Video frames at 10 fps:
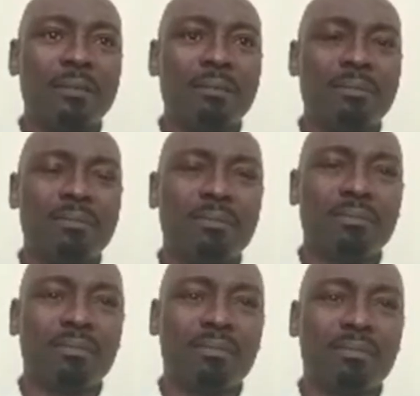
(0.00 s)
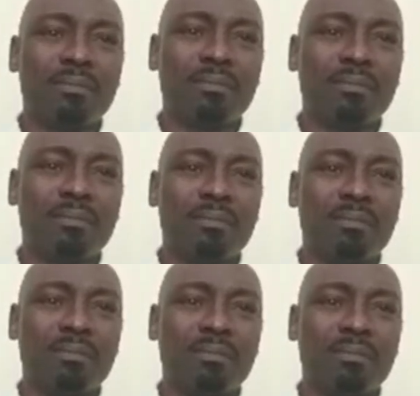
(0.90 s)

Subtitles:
[no speech]